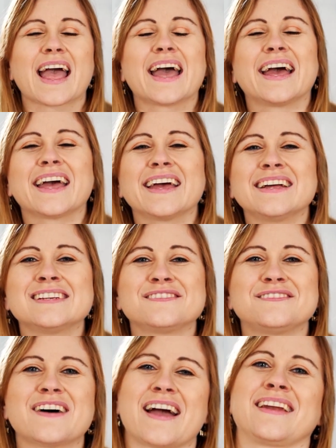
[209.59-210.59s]
And
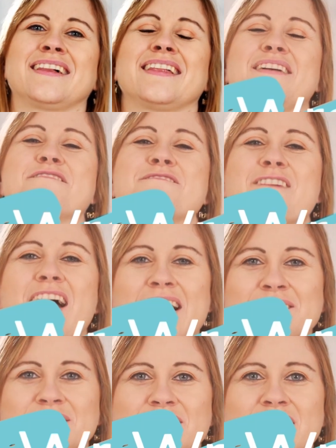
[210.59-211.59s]
finally, wrap.